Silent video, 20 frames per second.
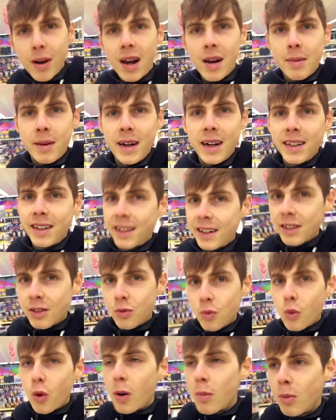while I'm here, there
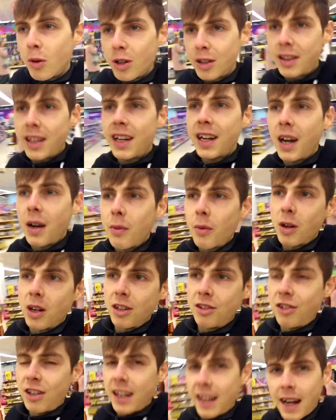is one more thing I
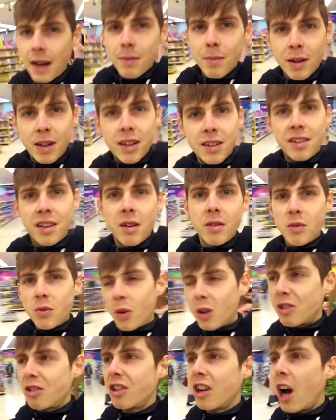want to check out, because I was
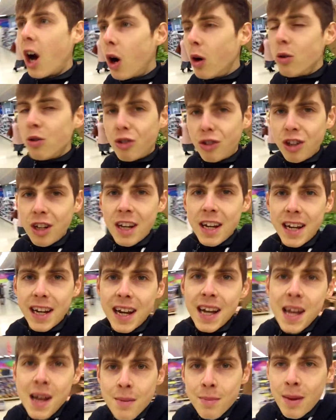watching OG
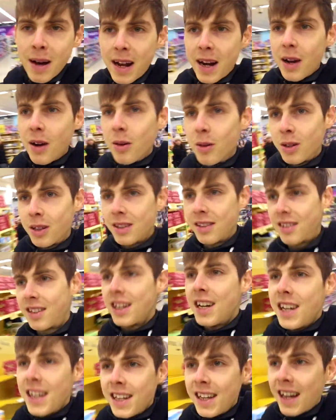Matt Ogus
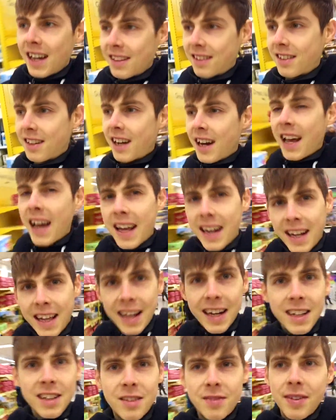yesterday, and
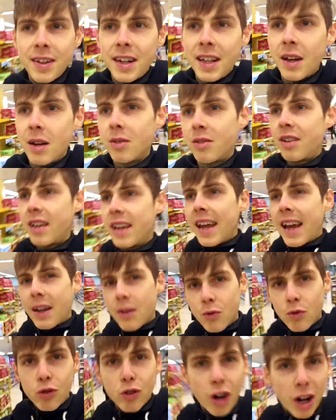in his videos he
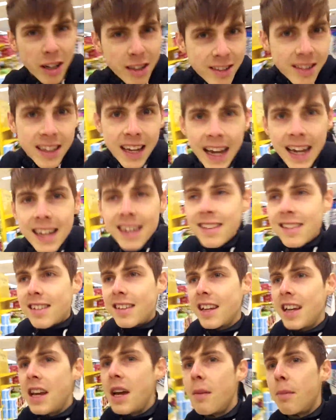had rice cakes,
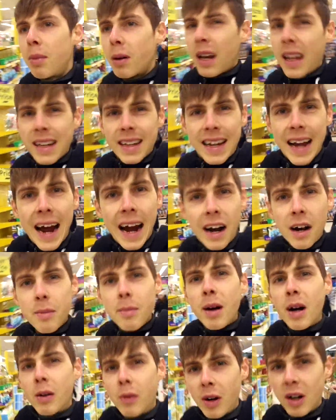but like
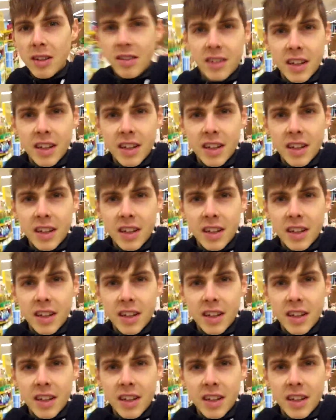caramel rice